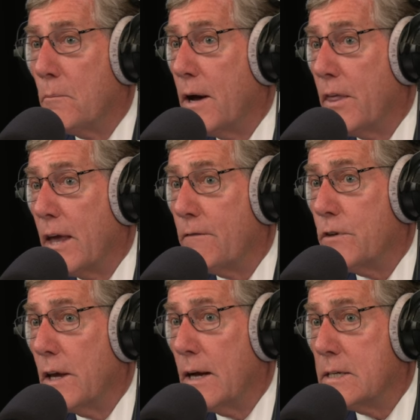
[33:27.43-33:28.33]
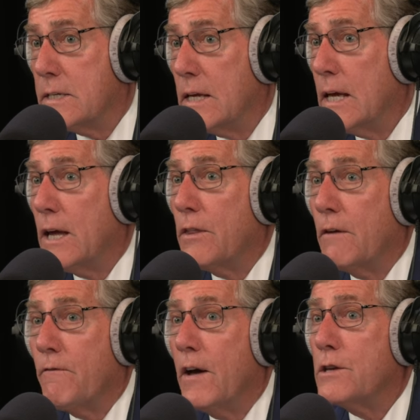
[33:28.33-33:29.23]
by the F D I C and
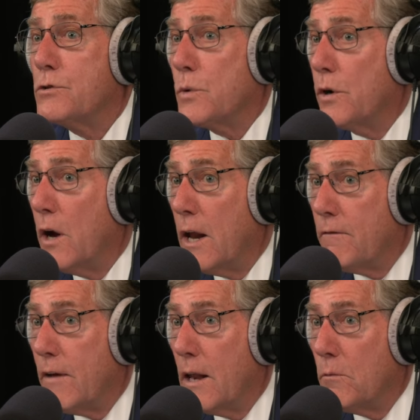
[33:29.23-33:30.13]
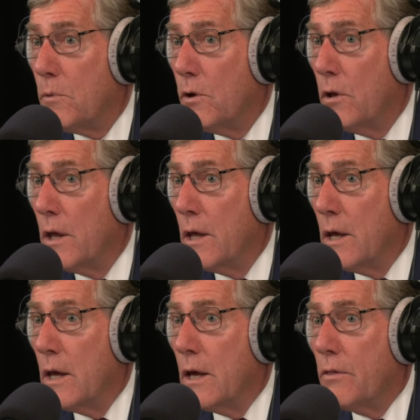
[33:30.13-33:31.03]
that funds were not available,
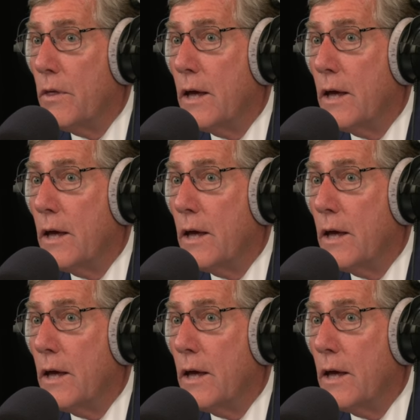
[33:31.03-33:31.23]
mm-hmm.